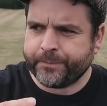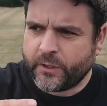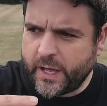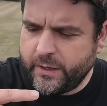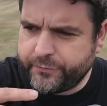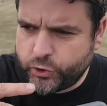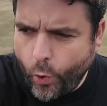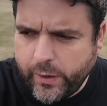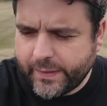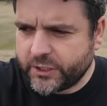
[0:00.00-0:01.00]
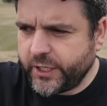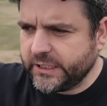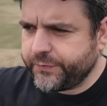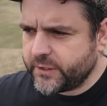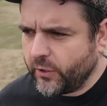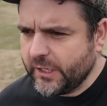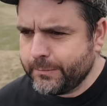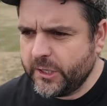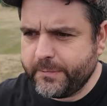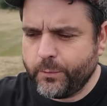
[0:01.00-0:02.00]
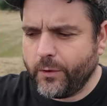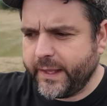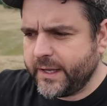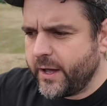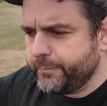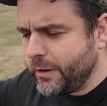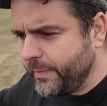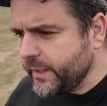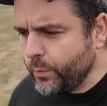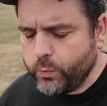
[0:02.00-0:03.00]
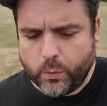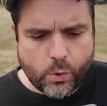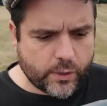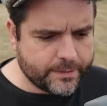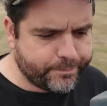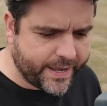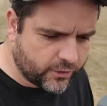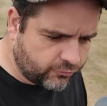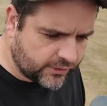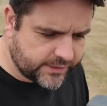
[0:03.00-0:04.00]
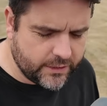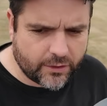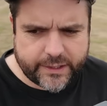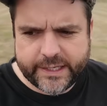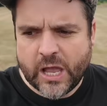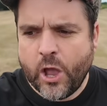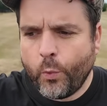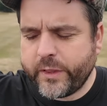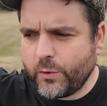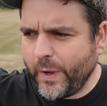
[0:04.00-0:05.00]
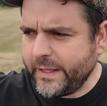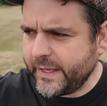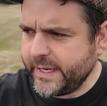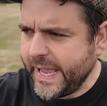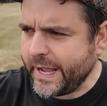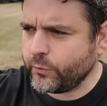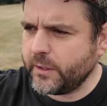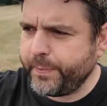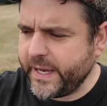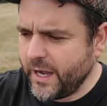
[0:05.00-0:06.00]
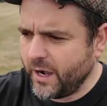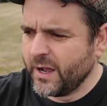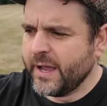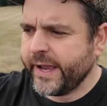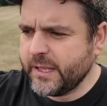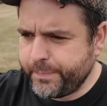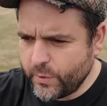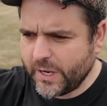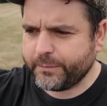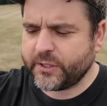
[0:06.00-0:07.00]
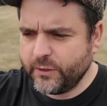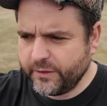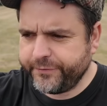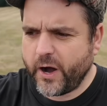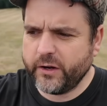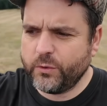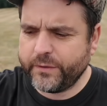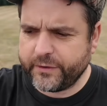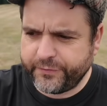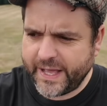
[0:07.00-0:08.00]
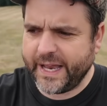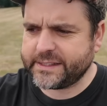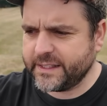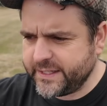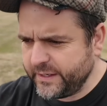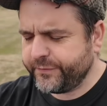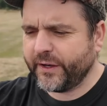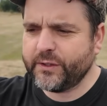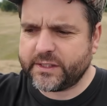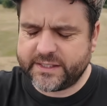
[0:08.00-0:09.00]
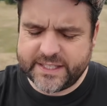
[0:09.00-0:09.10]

kind of joining that Change for Tottenham movement, well, they kind of probably were walking back across the Oki with the way that he handled the PR in the build-up to the final, with the flags, the tifos, the